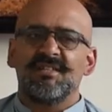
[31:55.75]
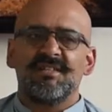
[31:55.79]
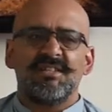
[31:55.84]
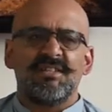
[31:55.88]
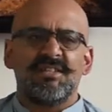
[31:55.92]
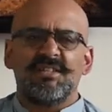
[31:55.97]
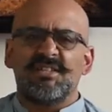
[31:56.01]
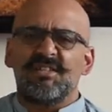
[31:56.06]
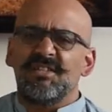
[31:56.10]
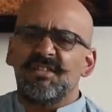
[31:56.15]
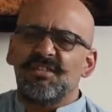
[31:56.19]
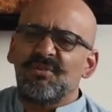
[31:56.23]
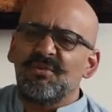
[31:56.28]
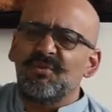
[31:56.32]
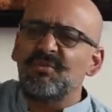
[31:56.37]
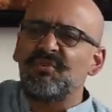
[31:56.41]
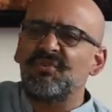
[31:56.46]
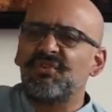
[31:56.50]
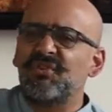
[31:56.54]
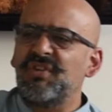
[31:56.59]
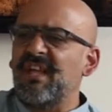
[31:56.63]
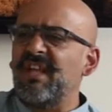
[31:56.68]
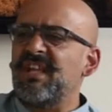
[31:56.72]
you
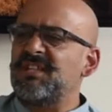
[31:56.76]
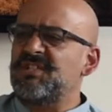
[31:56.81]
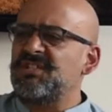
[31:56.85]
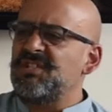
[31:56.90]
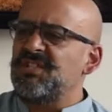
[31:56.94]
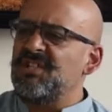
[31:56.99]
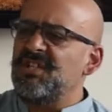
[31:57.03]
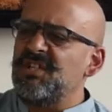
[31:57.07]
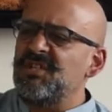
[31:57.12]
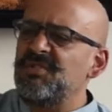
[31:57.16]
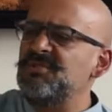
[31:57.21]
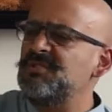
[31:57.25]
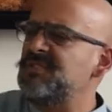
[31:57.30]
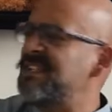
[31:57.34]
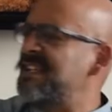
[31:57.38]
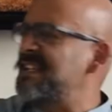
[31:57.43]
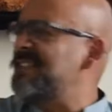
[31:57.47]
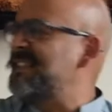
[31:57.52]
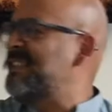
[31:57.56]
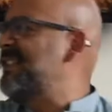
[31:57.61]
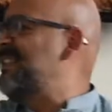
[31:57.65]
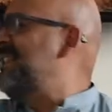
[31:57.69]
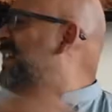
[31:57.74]
this, you
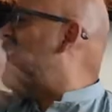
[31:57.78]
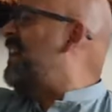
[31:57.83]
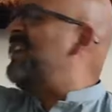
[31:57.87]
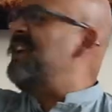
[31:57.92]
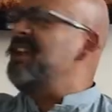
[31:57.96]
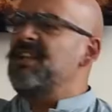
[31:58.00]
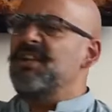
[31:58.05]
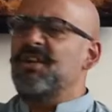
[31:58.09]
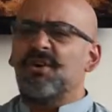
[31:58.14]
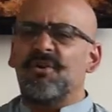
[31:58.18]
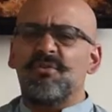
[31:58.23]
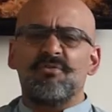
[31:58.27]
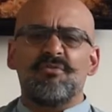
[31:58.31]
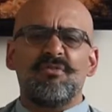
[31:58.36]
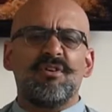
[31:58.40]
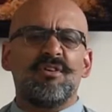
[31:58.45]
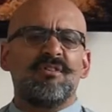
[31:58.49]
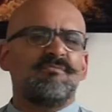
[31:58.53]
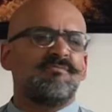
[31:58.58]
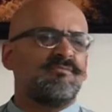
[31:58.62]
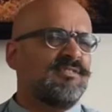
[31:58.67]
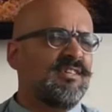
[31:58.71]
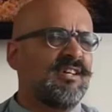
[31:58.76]
that, get in your
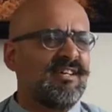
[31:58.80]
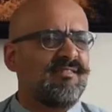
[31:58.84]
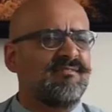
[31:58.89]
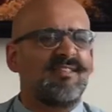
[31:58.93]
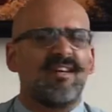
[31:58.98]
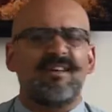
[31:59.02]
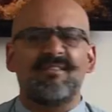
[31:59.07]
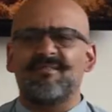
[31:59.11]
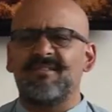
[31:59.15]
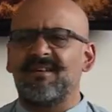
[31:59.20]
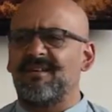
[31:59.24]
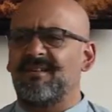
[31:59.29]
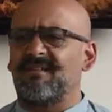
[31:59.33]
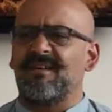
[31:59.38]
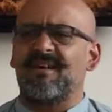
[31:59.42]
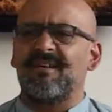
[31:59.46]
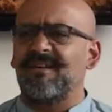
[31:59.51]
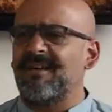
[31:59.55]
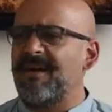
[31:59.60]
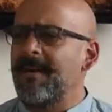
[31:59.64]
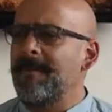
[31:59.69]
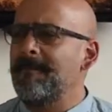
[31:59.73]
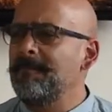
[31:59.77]
room. Wah, wah, wah,
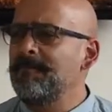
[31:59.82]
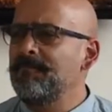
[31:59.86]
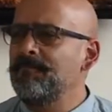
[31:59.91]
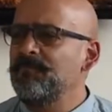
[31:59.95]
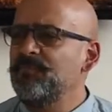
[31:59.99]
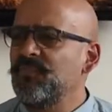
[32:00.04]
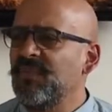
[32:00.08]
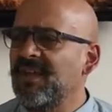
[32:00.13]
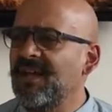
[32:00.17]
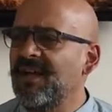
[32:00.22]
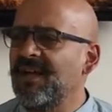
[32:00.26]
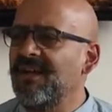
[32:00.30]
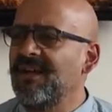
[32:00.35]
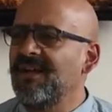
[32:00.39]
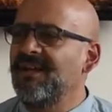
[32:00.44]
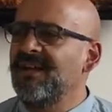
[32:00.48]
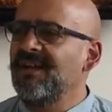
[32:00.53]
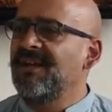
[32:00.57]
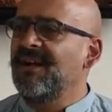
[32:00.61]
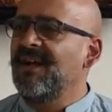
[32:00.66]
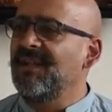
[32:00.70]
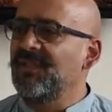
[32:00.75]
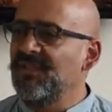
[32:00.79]
wah. Yeah?
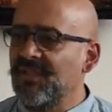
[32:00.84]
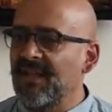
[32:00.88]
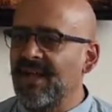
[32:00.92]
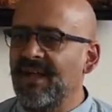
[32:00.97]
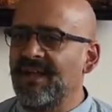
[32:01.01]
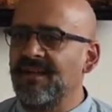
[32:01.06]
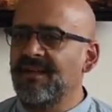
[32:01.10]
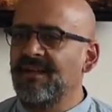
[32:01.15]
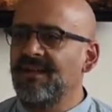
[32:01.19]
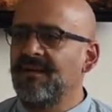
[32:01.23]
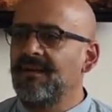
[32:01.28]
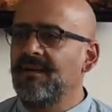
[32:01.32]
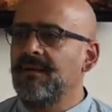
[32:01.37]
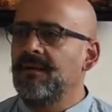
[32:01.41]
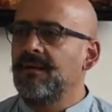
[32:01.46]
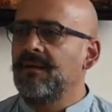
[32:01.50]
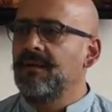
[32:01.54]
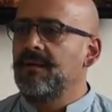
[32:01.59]
And then,